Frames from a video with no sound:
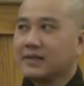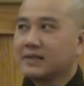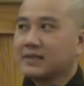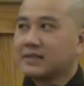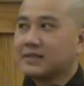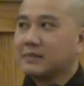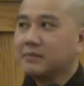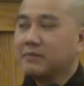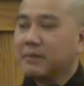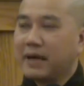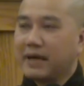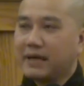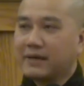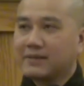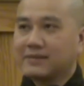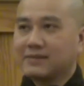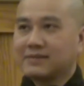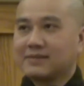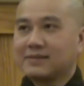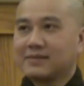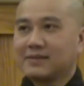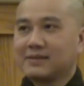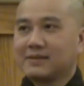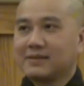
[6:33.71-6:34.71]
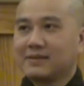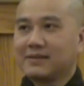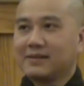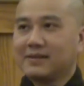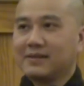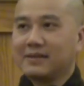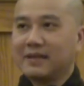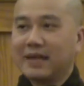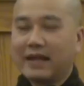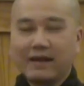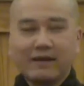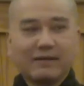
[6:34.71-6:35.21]
cement,
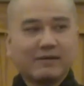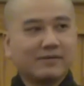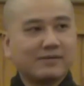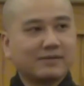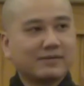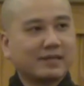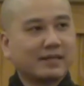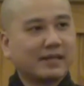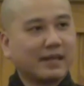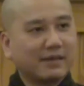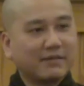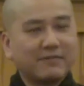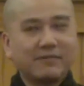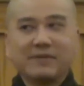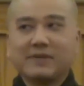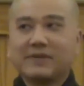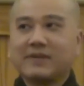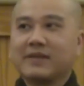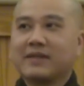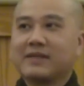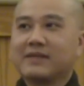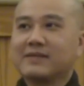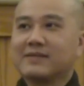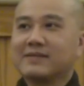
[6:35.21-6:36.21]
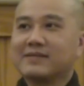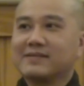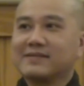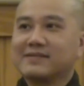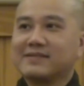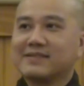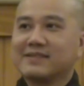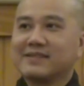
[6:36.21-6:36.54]
nails, and everything.